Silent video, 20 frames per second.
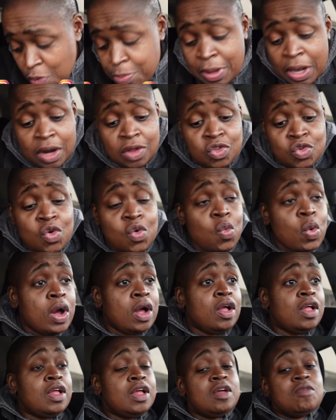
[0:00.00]
Hope y'all are doing
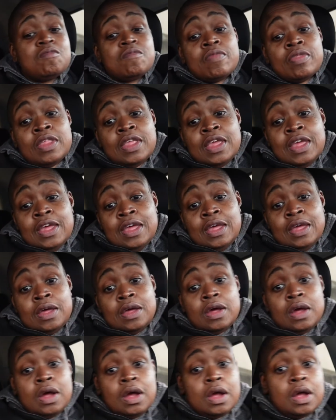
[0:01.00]
well.
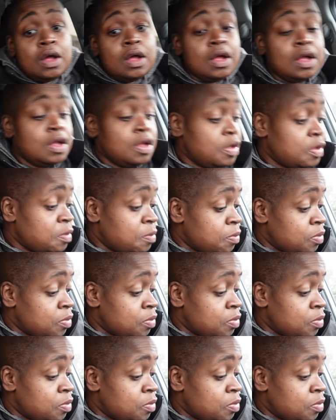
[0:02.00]
Oh,